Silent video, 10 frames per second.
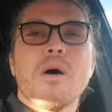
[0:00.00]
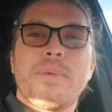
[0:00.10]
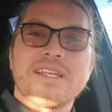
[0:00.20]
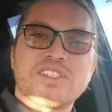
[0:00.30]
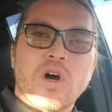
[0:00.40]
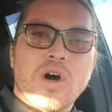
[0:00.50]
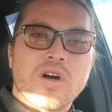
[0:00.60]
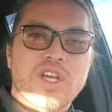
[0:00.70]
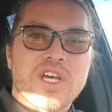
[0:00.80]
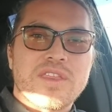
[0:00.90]
But it's all
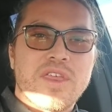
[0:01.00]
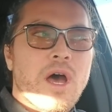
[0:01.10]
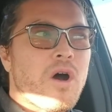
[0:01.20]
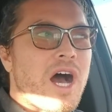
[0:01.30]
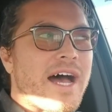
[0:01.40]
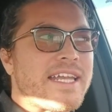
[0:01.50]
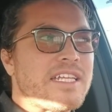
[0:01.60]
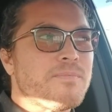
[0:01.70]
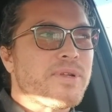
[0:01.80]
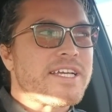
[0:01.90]
good though. I
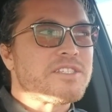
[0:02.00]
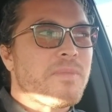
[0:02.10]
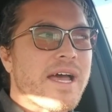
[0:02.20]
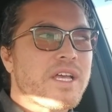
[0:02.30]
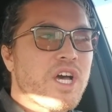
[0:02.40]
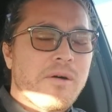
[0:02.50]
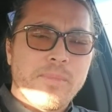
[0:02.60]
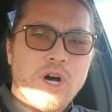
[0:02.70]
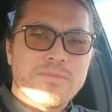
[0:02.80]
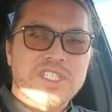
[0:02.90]
need to place my
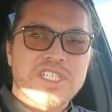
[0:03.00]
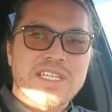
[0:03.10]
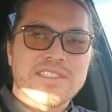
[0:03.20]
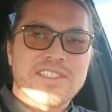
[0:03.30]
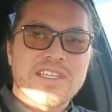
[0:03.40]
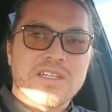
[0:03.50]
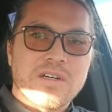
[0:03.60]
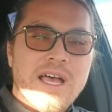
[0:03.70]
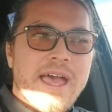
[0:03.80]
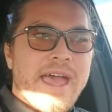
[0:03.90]
gumball machine
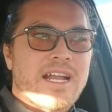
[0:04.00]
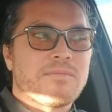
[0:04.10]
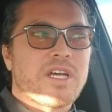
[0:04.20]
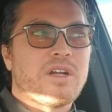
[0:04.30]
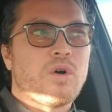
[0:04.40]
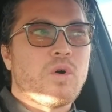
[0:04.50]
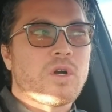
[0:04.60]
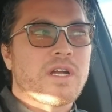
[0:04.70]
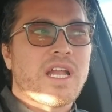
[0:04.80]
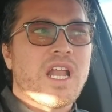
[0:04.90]
still and I'm going to
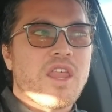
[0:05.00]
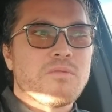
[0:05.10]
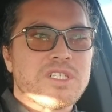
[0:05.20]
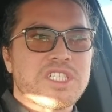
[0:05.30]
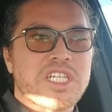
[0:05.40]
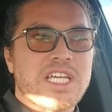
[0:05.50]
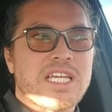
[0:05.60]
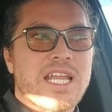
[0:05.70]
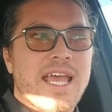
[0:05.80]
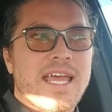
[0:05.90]
order another
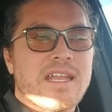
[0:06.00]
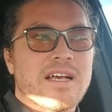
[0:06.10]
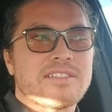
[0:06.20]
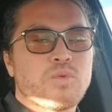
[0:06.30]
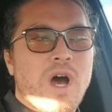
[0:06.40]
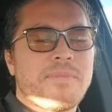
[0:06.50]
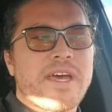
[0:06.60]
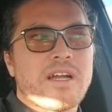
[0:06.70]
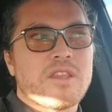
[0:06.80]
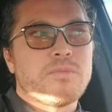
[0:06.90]
machine and uh, swap
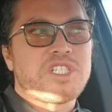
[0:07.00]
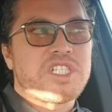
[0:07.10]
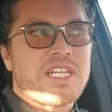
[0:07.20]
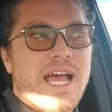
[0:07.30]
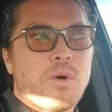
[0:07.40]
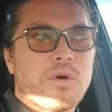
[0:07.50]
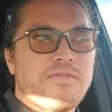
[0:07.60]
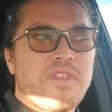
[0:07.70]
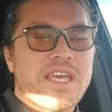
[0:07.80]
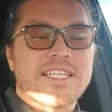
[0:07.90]
that other machine out with
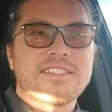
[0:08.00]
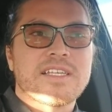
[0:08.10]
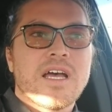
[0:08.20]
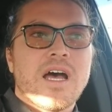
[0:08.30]
this